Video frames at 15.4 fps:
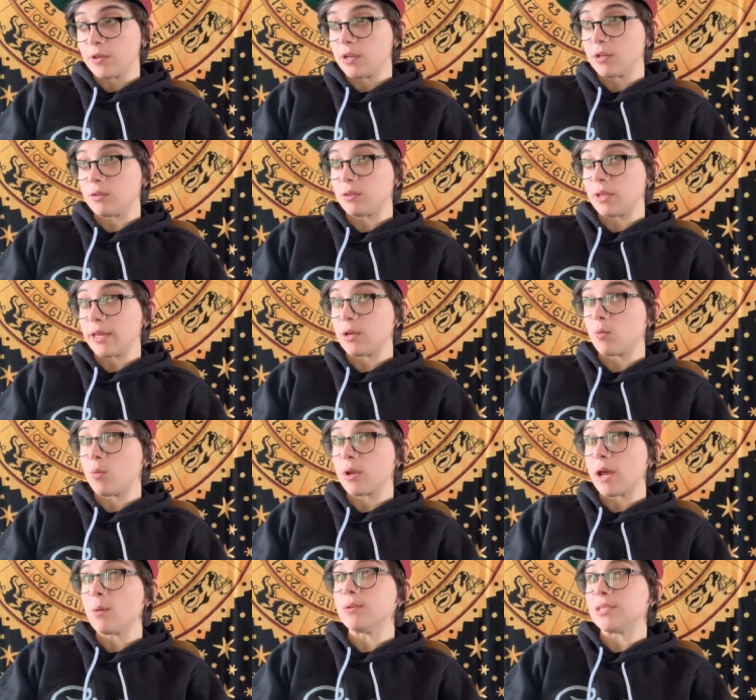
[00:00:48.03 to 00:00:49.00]
They're like
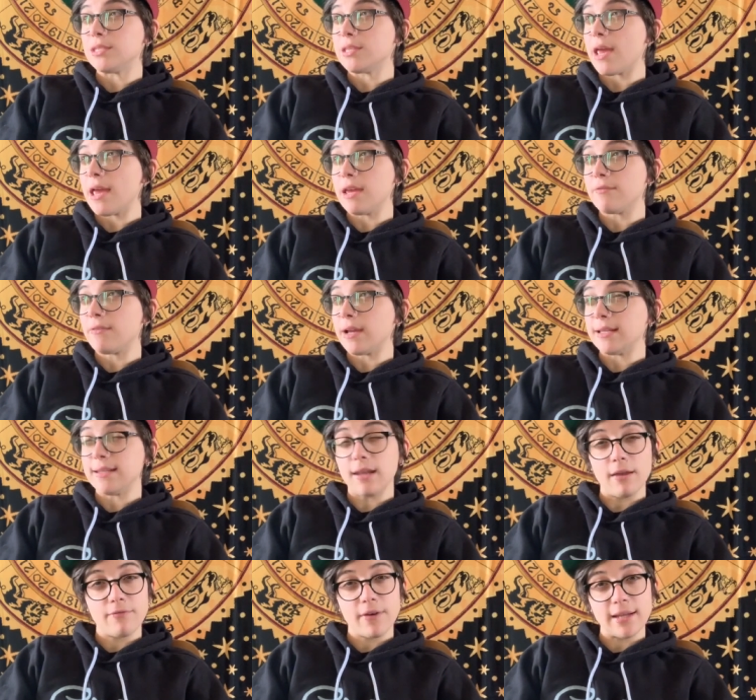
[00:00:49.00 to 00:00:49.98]
what I would say if
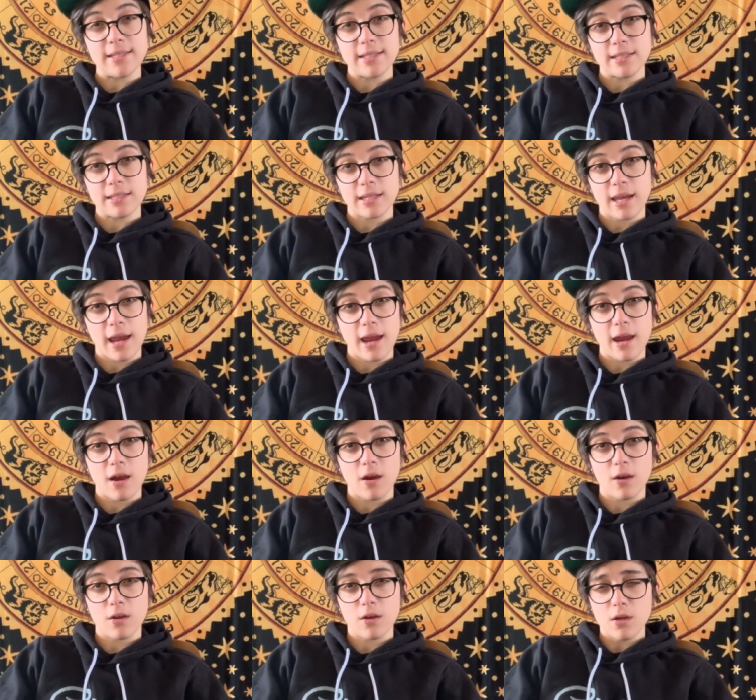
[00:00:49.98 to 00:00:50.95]
I if I didn't
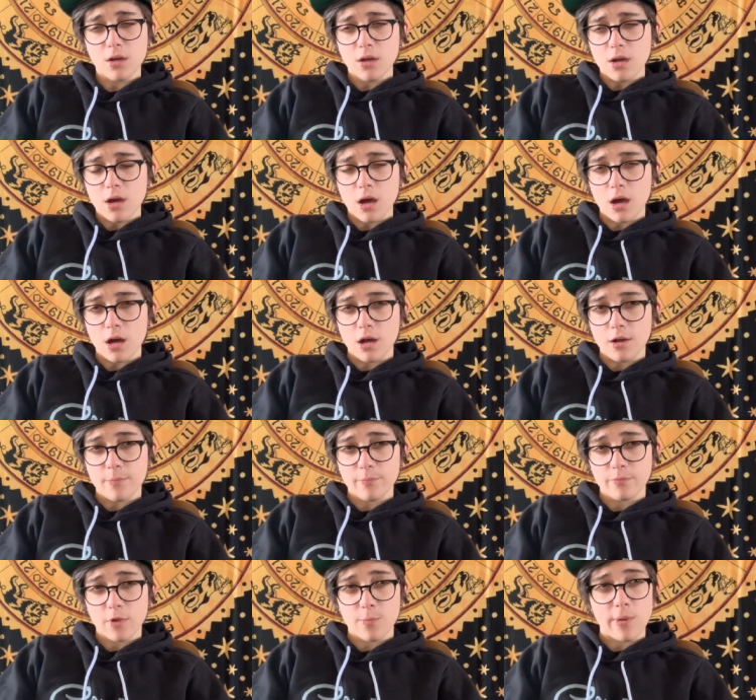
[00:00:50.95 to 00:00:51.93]
care
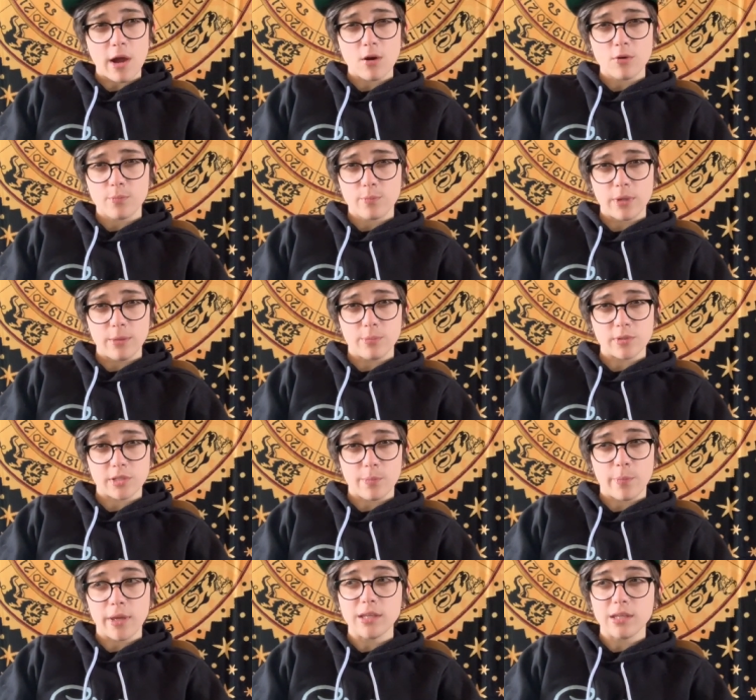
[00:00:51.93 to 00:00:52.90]
um, about
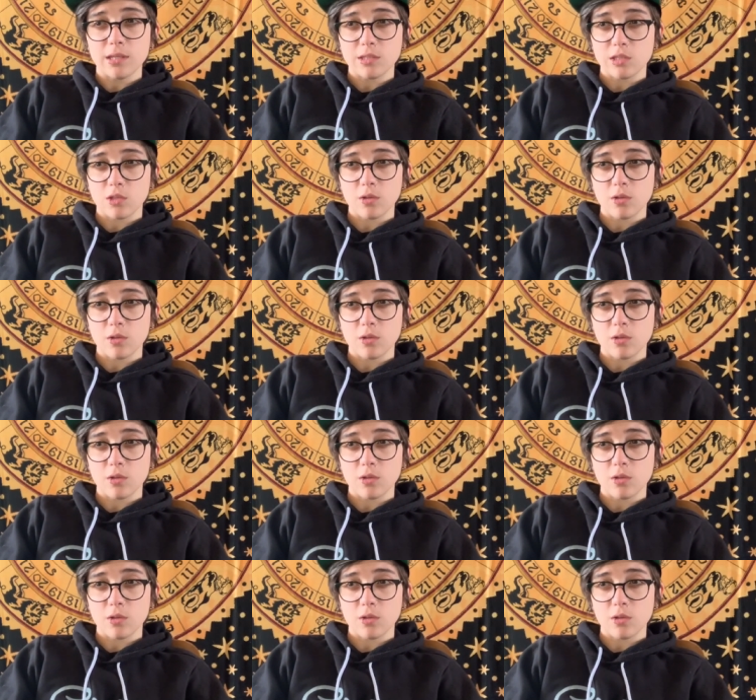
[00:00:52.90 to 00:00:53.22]
people's opinions.